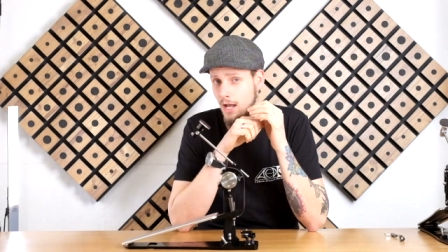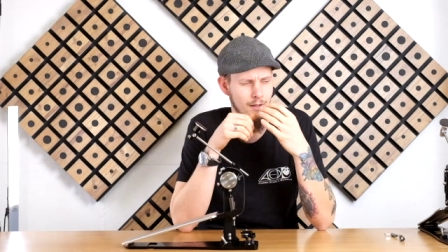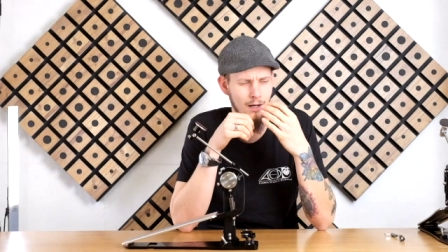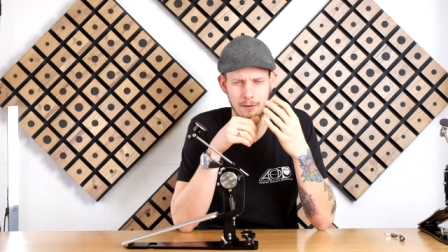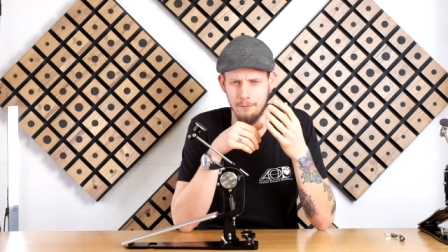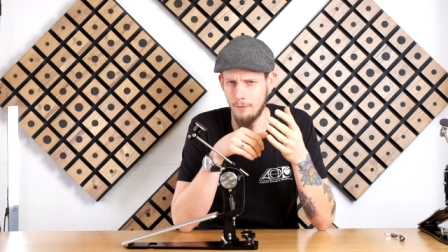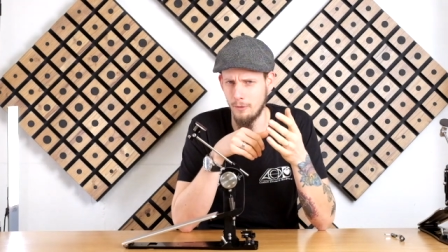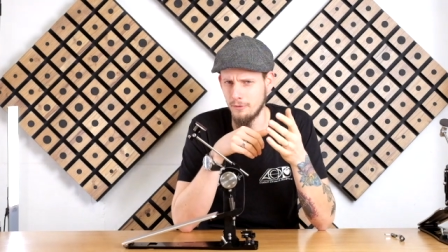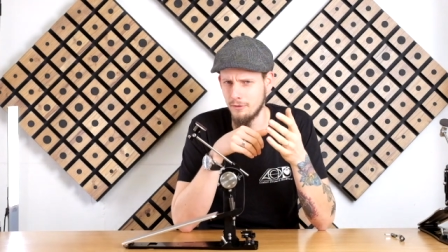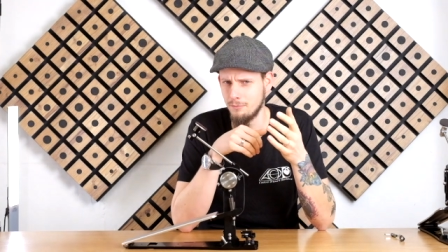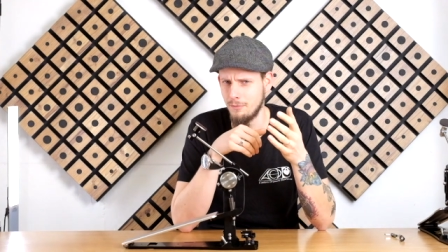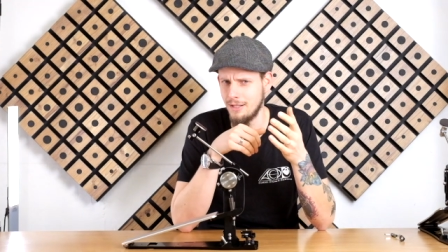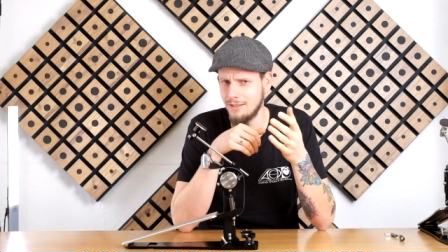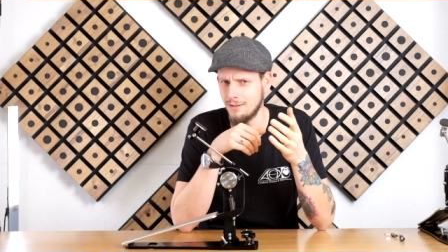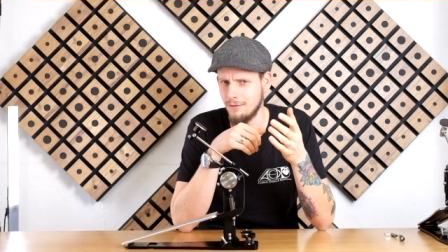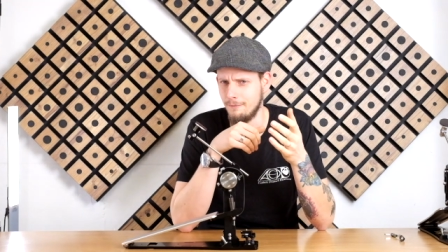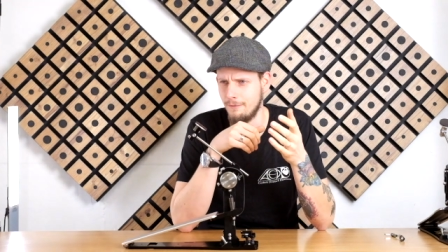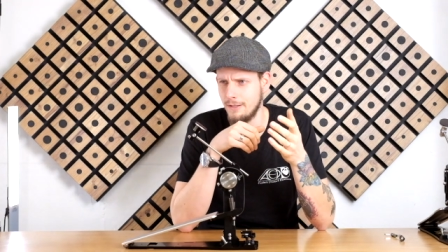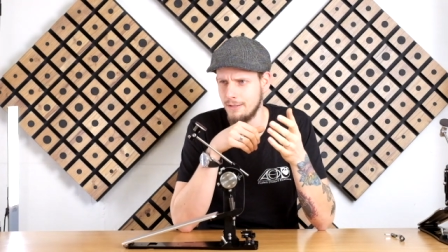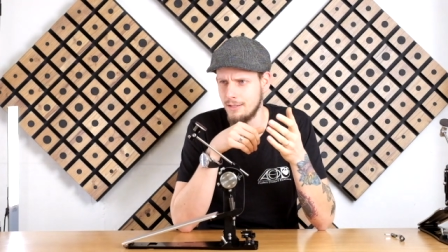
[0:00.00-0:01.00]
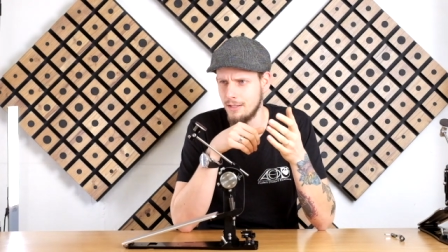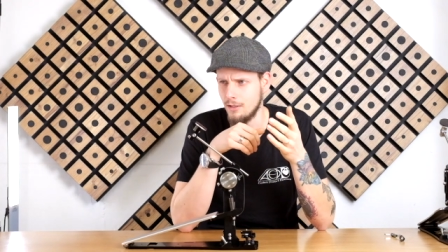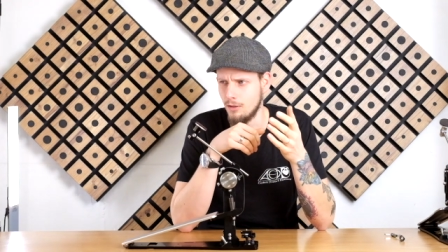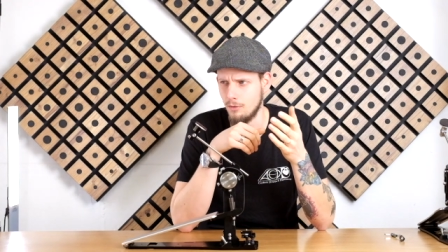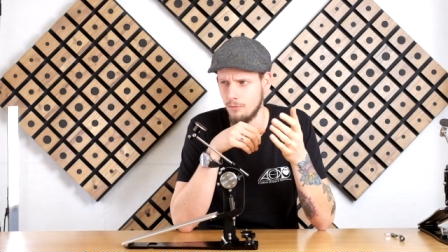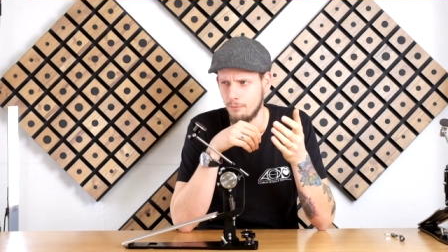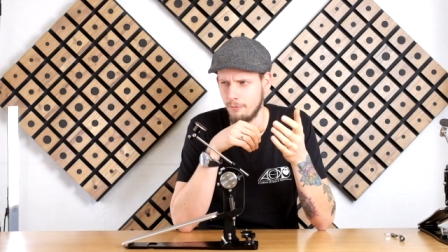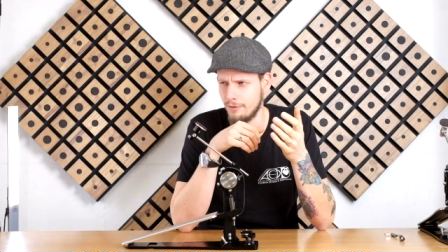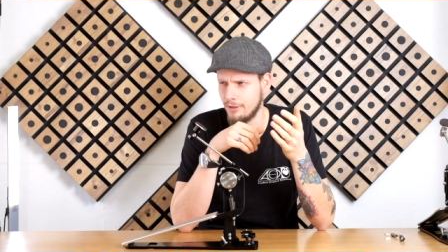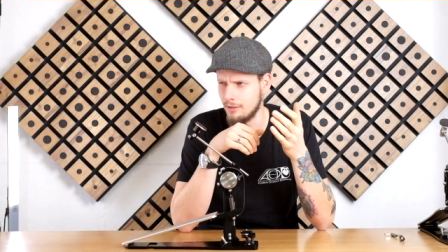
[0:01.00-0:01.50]
I've also made a
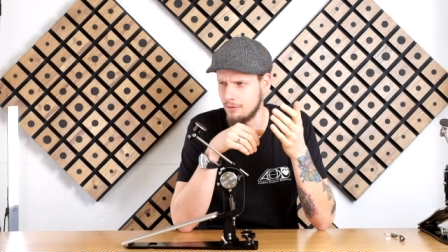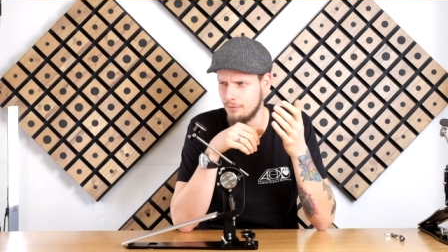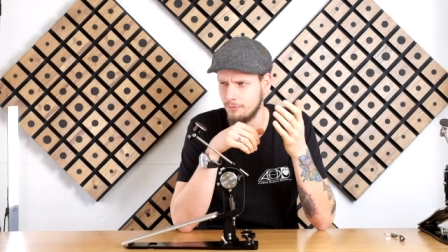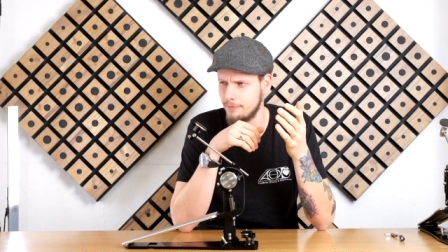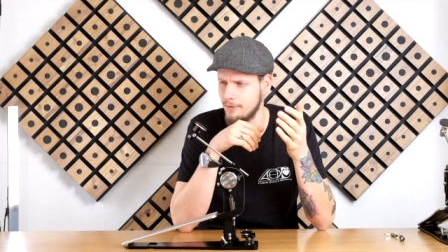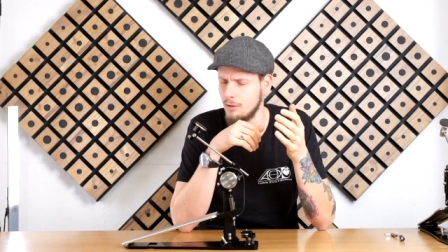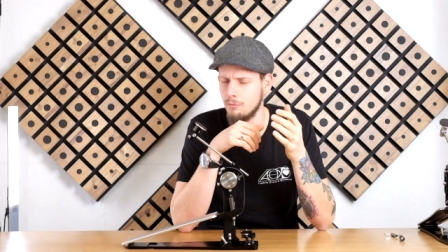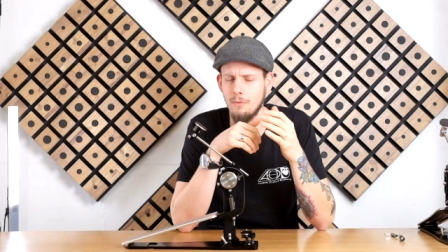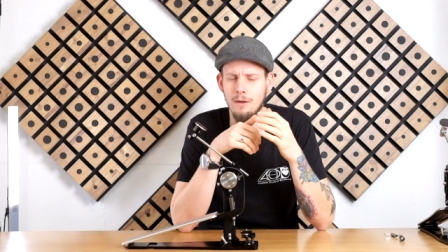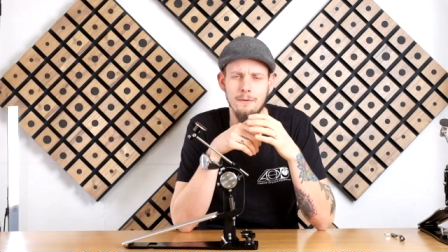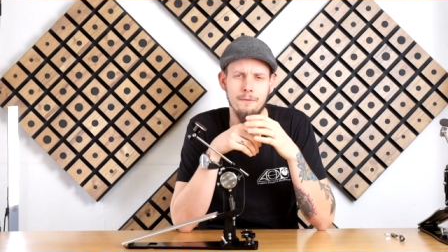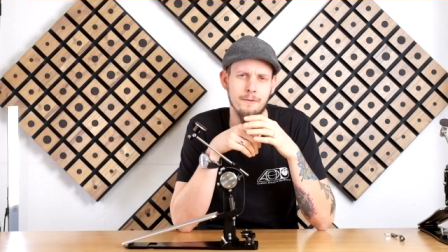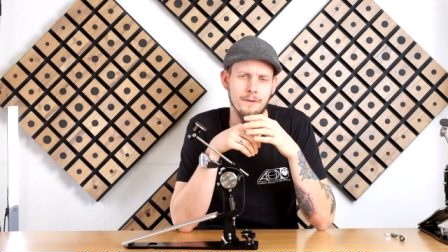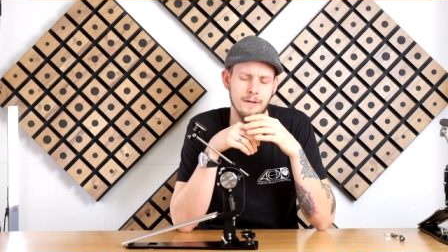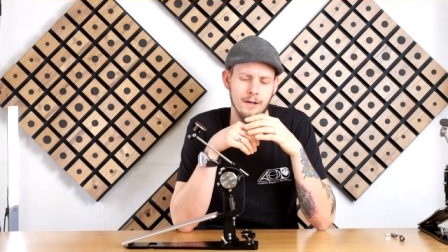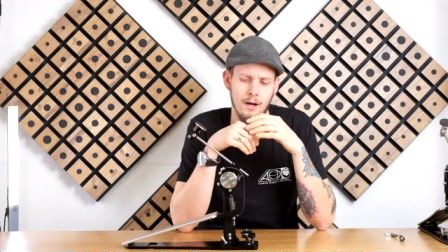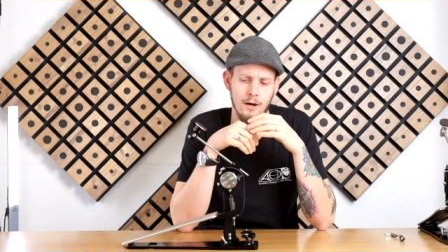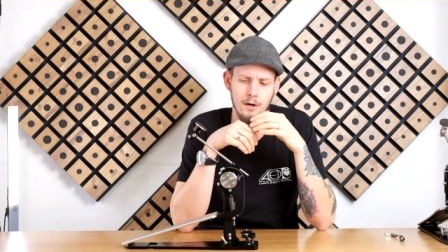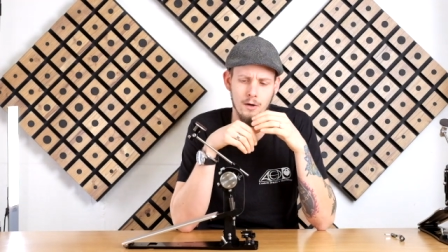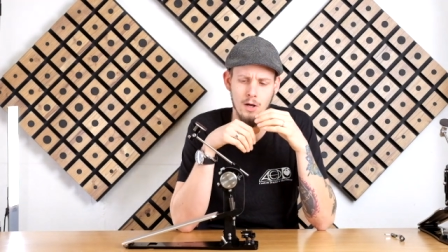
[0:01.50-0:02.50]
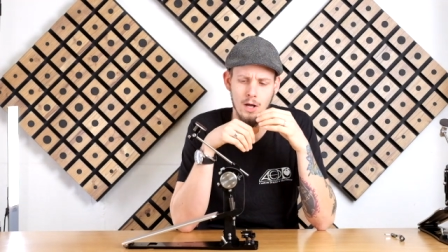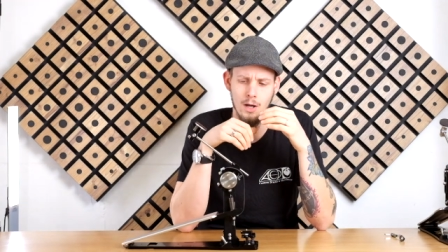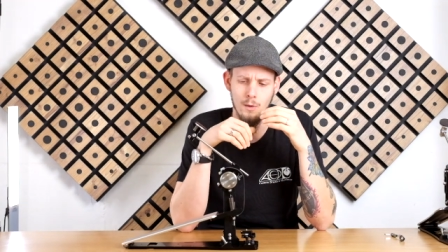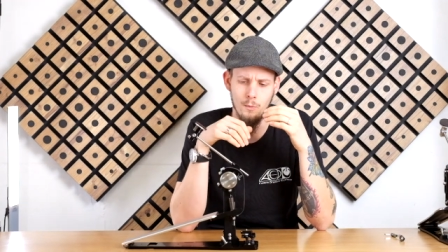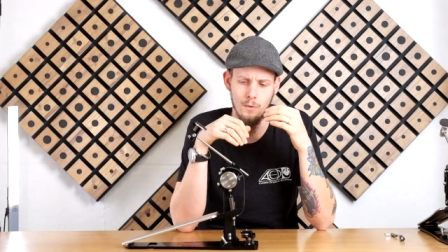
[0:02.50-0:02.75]
video, I think a few months ago,